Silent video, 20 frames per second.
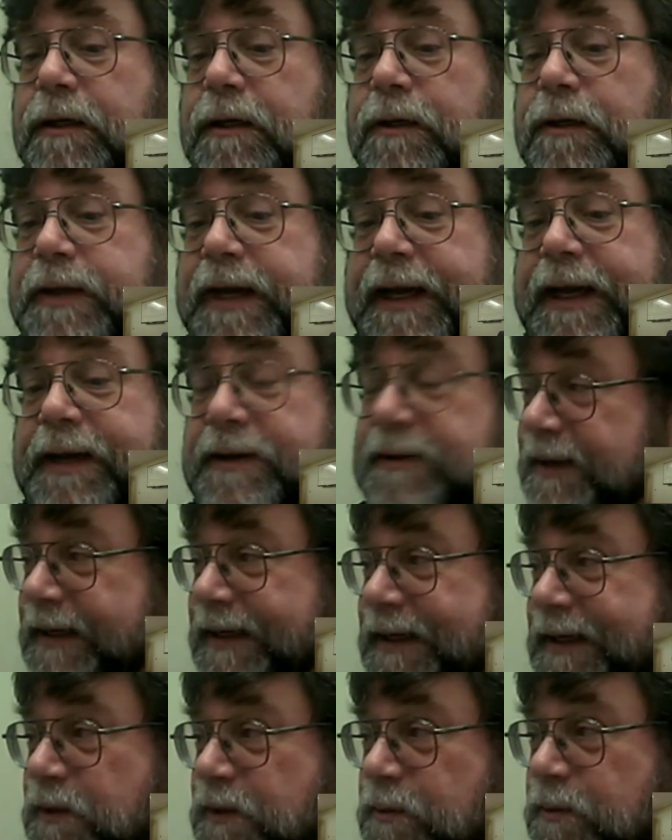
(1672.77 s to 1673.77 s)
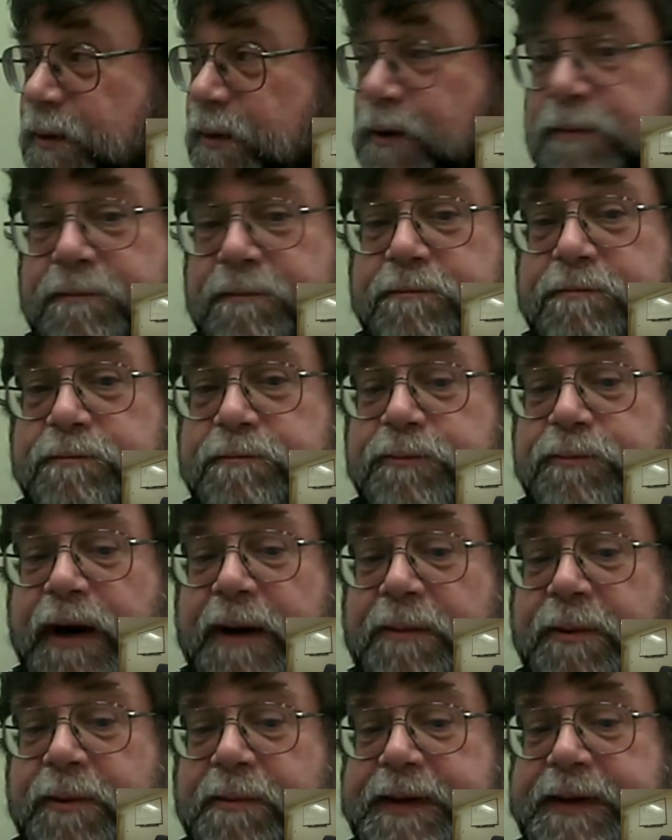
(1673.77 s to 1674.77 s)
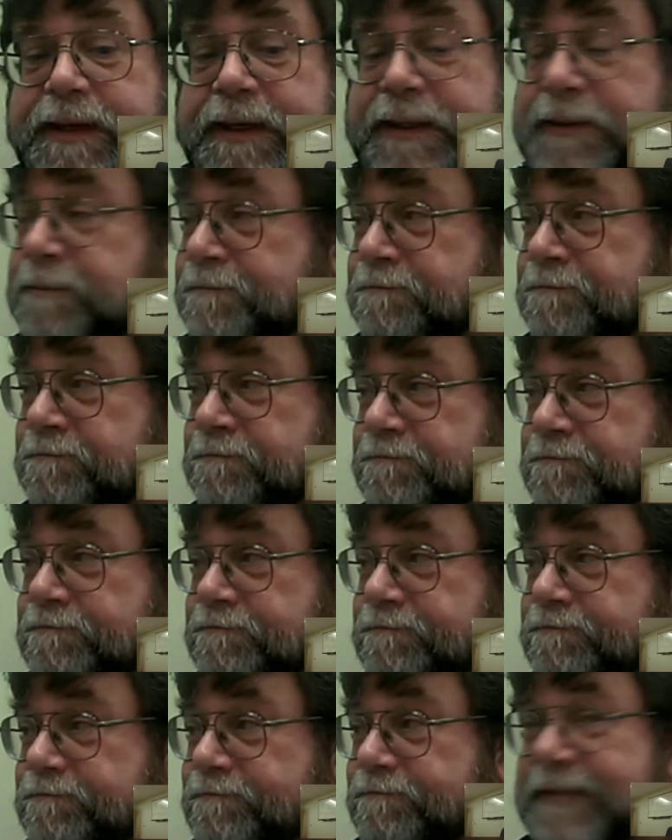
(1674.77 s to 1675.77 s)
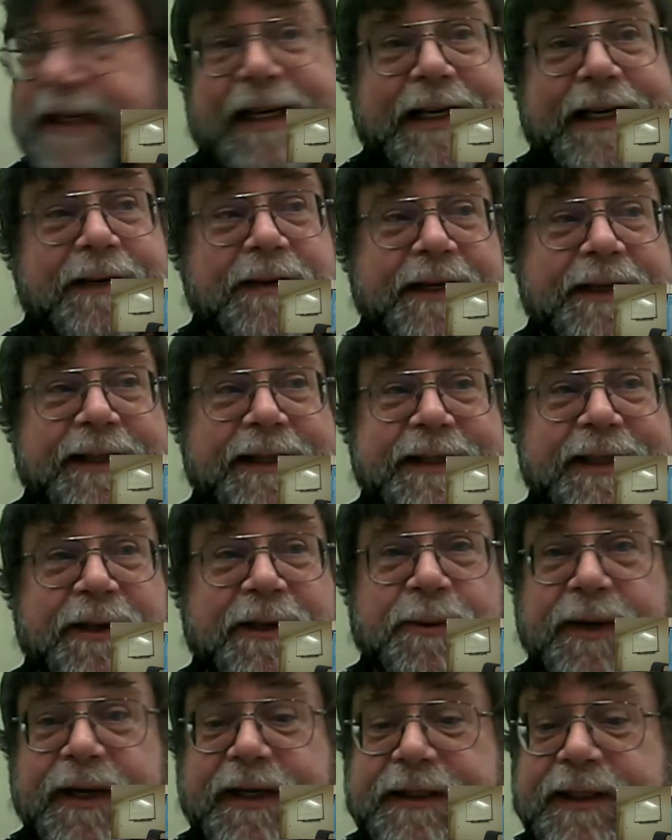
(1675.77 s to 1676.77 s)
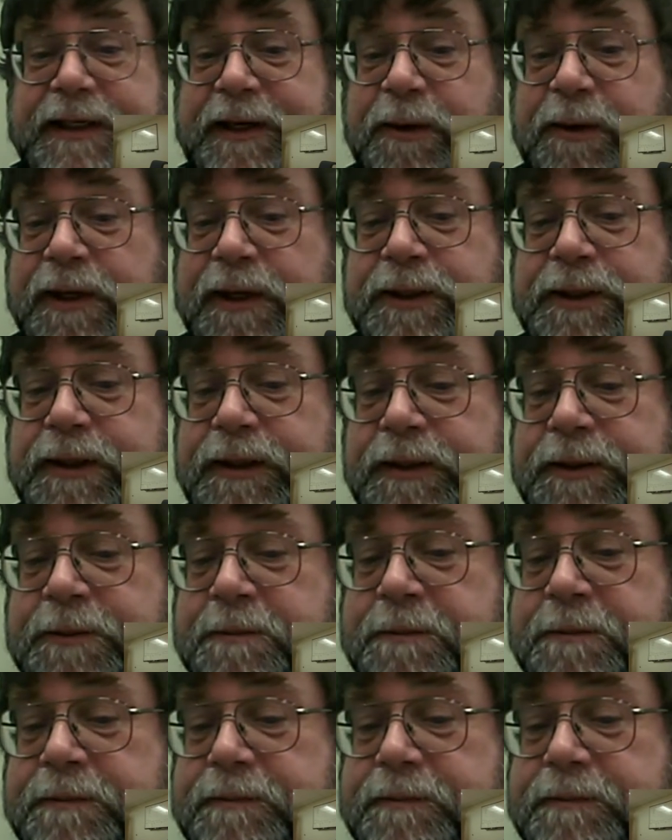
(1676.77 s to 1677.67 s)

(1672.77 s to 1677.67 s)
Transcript: Okay, I guess we're probably done, unless anyone has any questions.